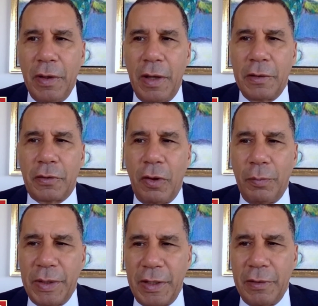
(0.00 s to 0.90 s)
and
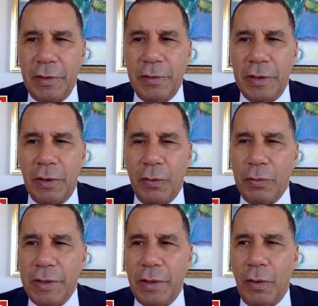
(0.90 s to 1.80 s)
culminated in the
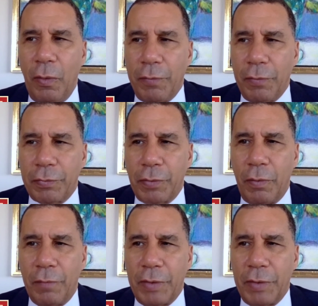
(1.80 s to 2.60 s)
only overthrow